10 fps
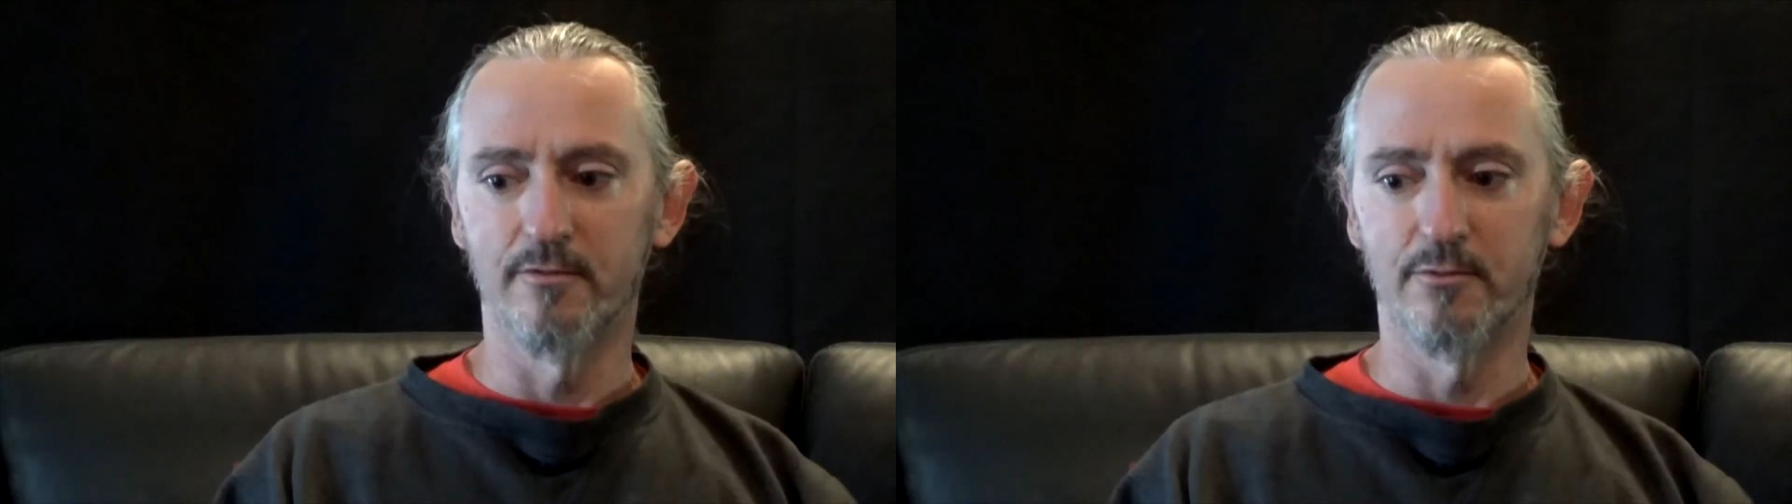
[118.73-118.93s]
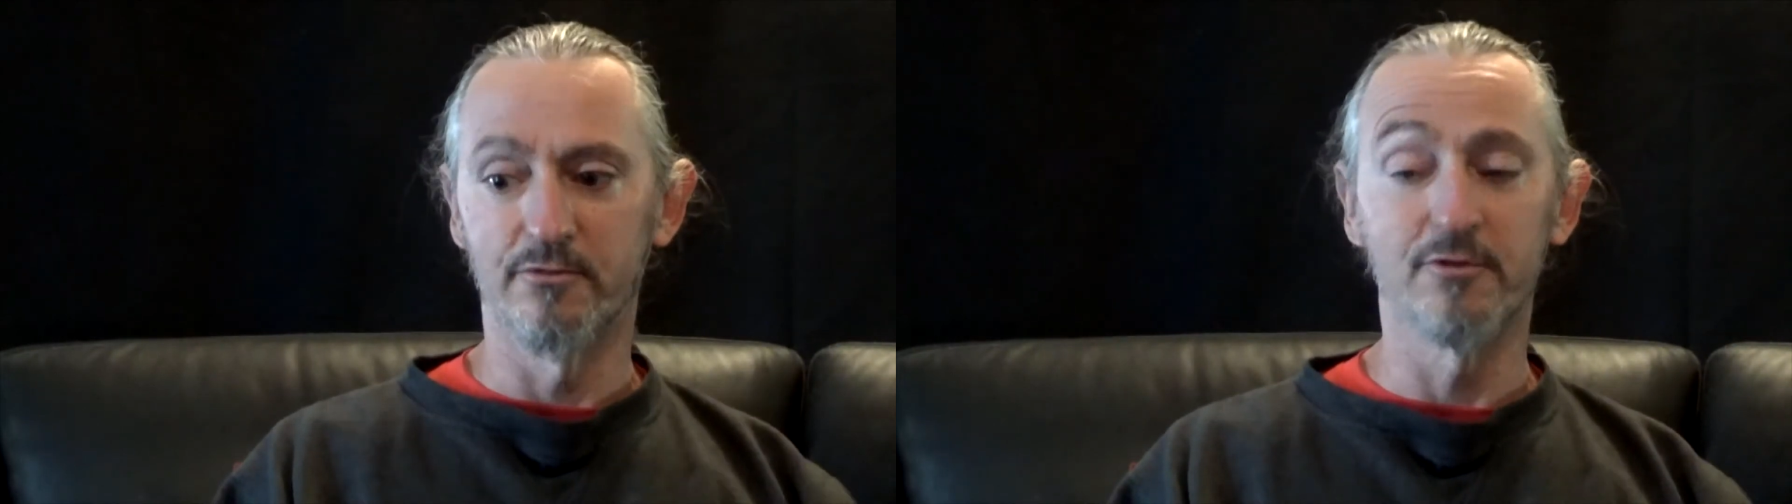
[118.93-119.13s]

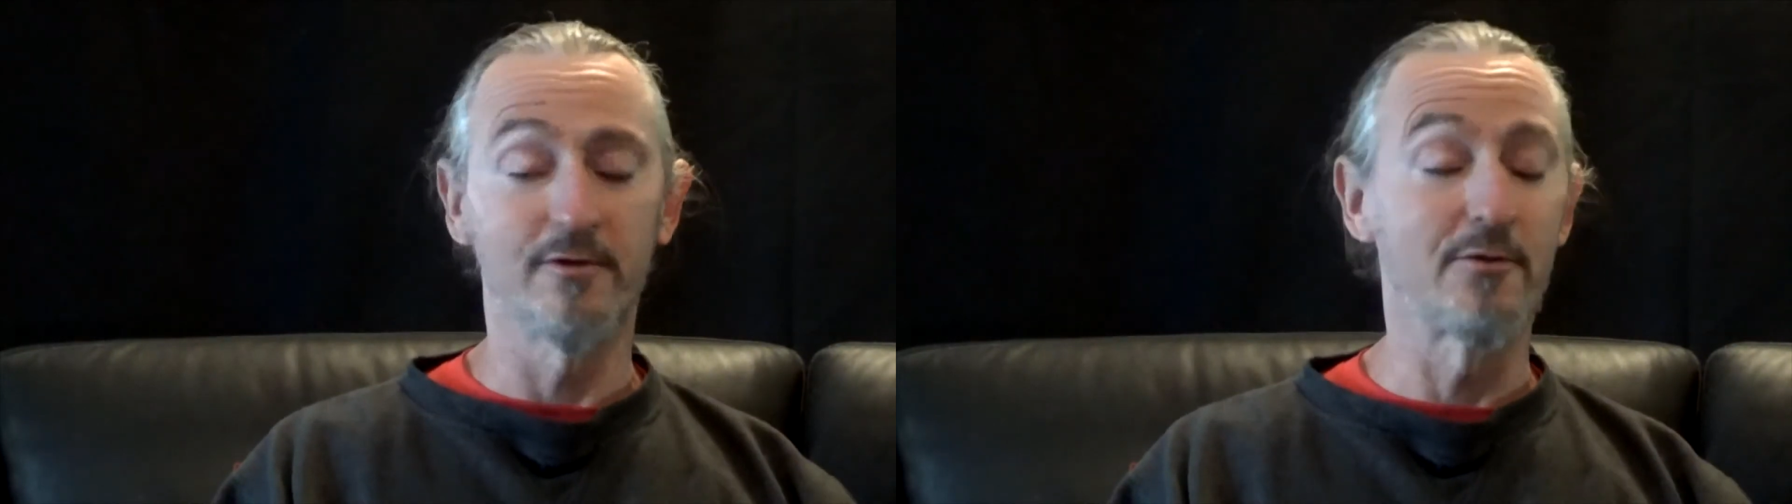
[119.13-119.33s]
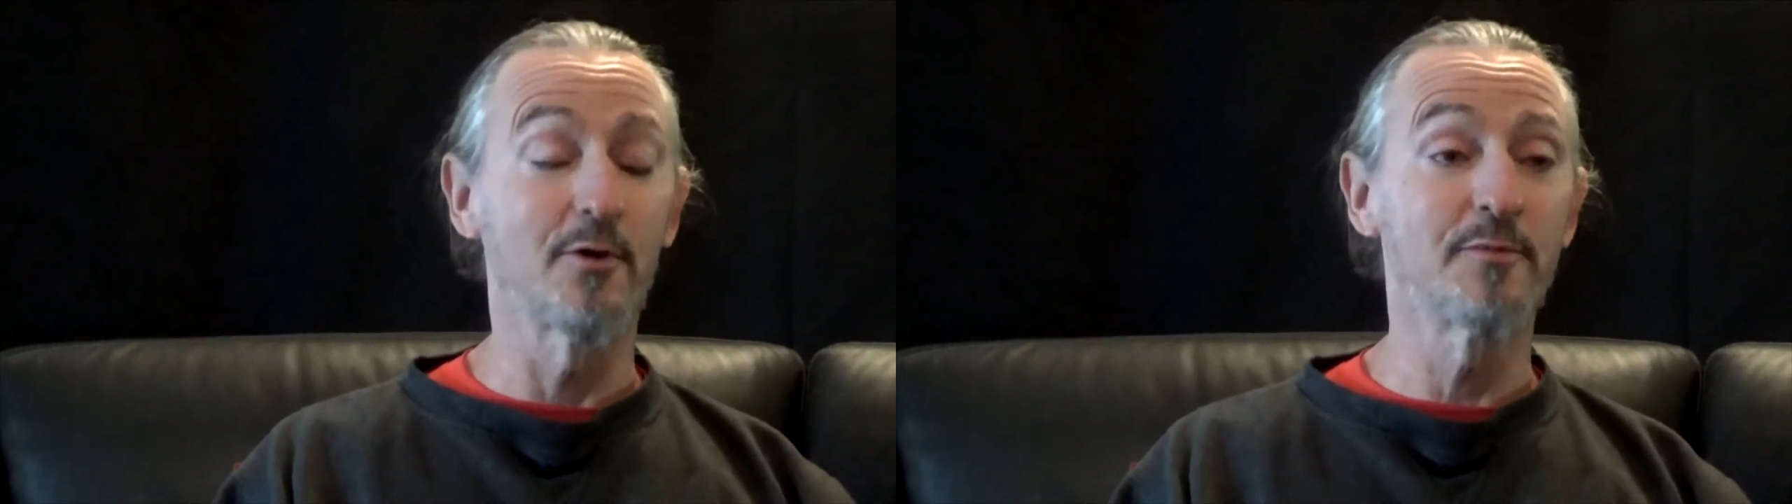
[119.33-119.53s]
was certainly
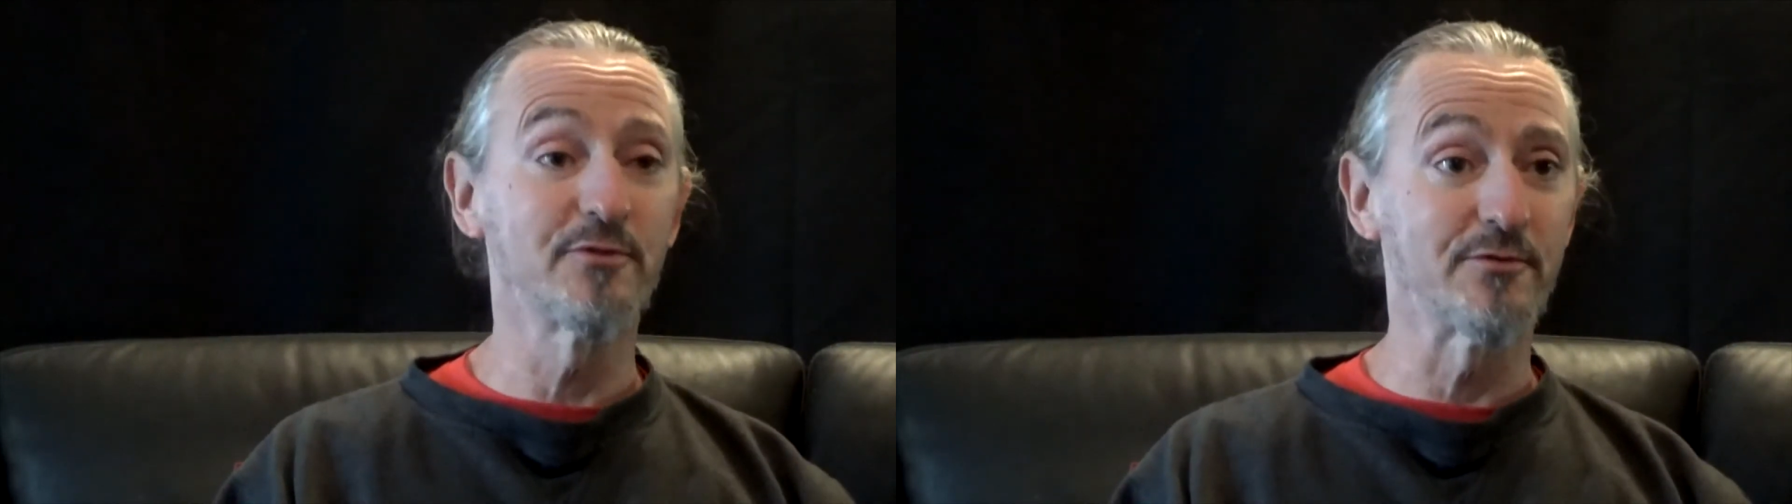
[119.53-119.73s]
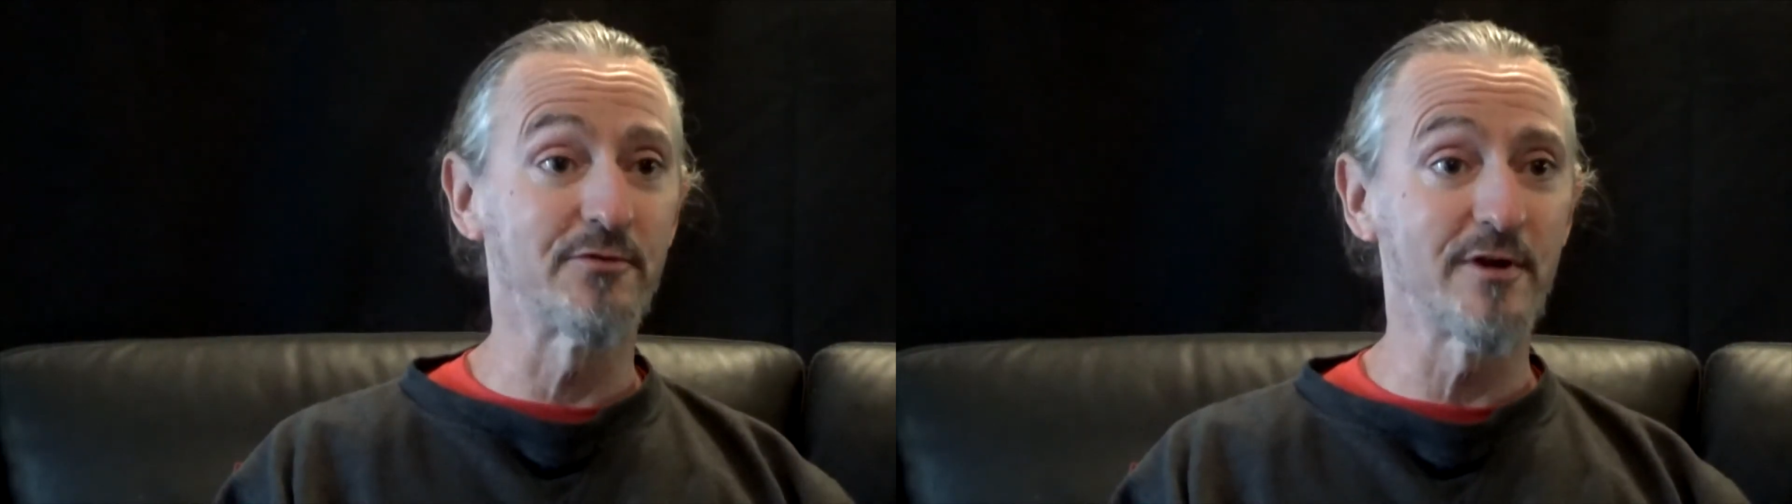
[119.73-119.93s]
the opposite
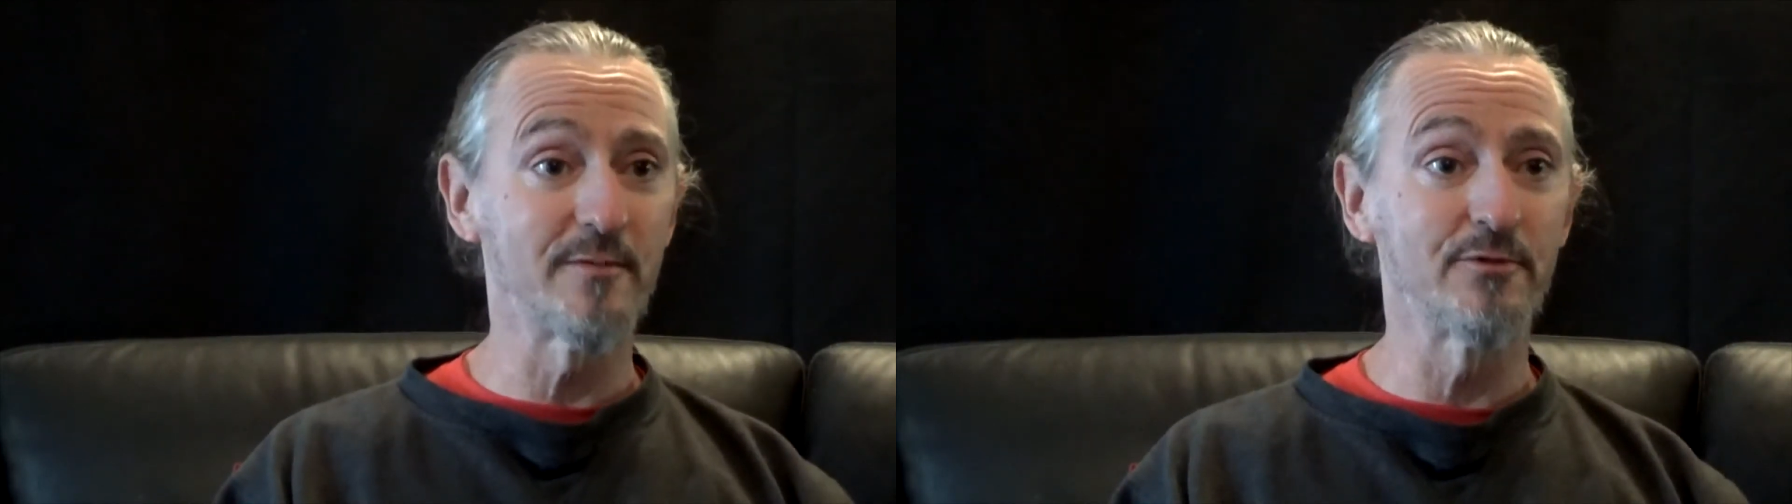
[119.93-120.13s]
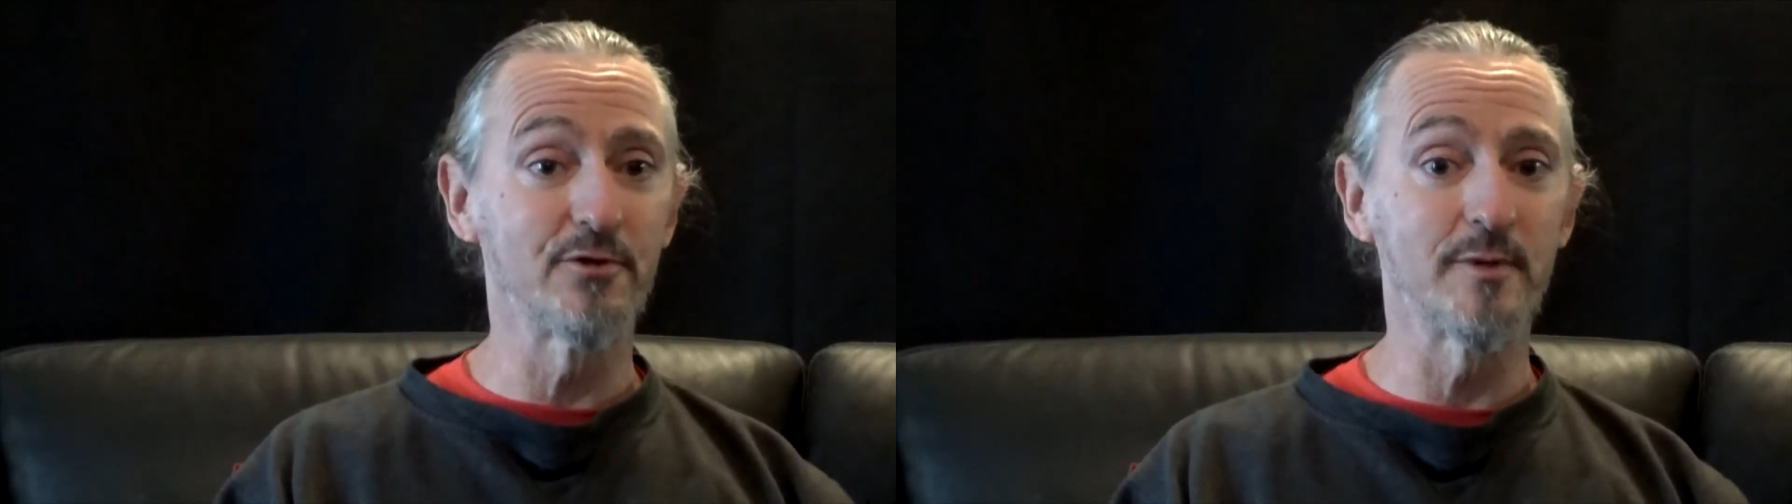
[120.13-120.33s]
of freedom
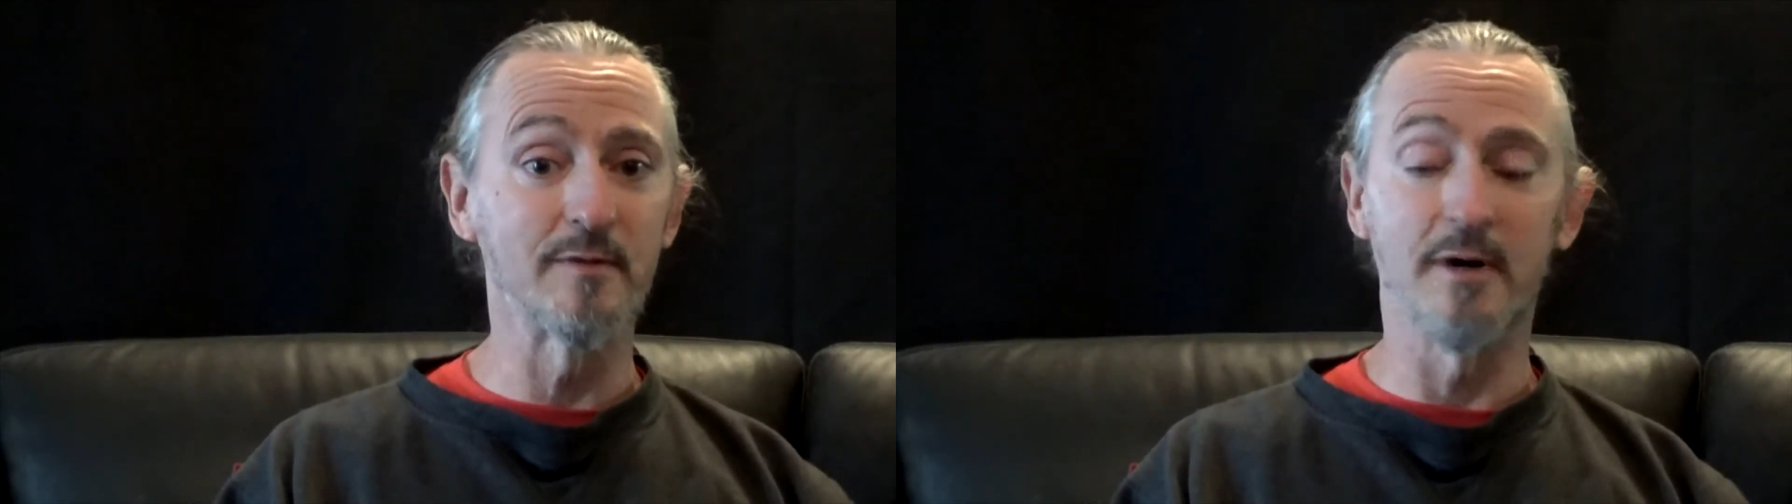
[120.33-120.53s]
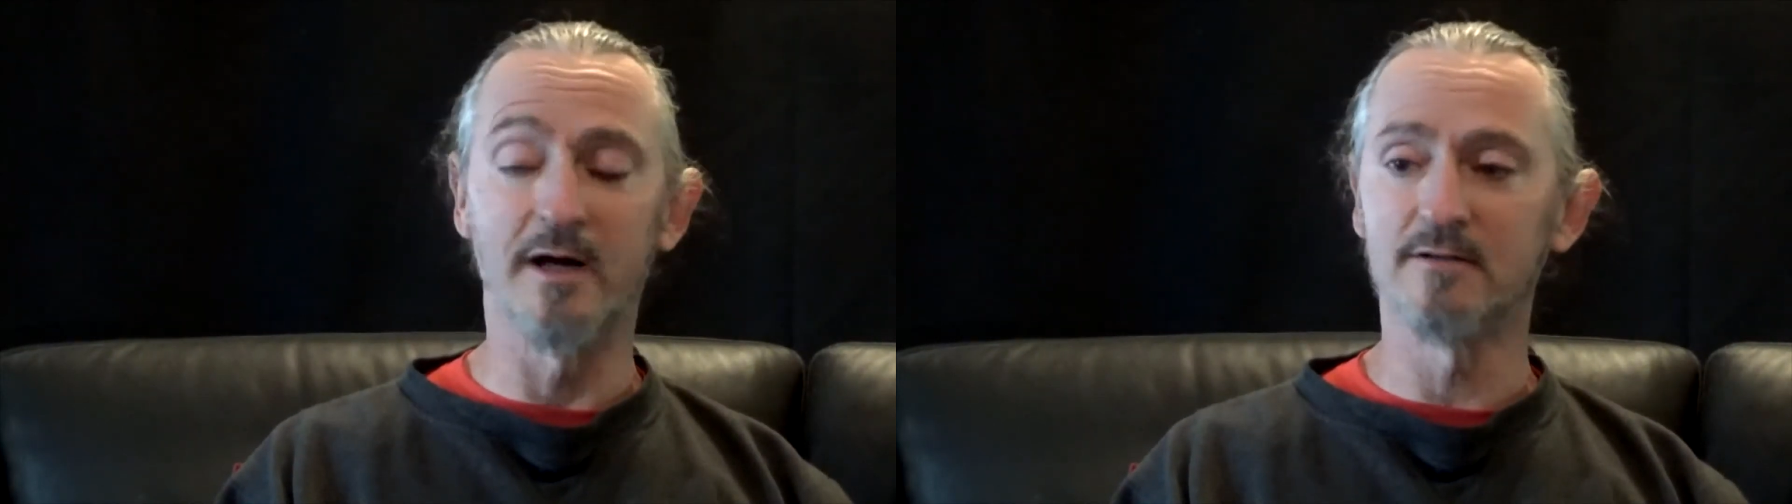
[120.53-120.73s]
to me,
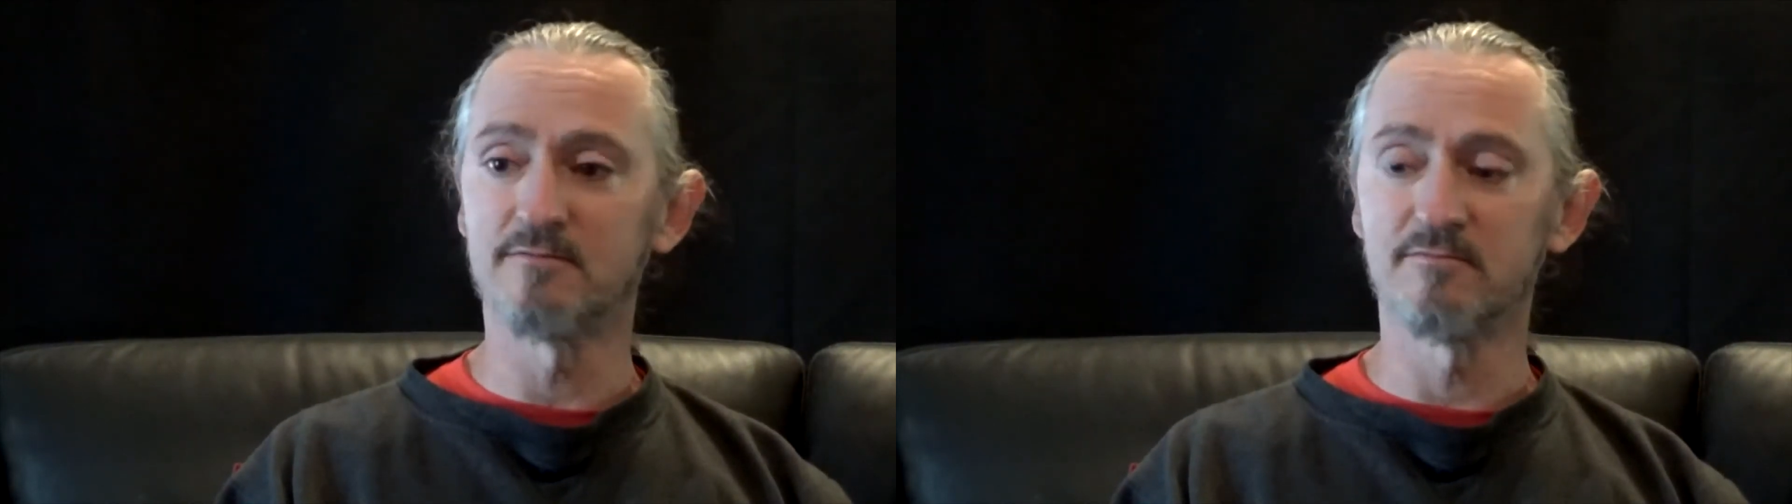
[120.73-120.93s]
but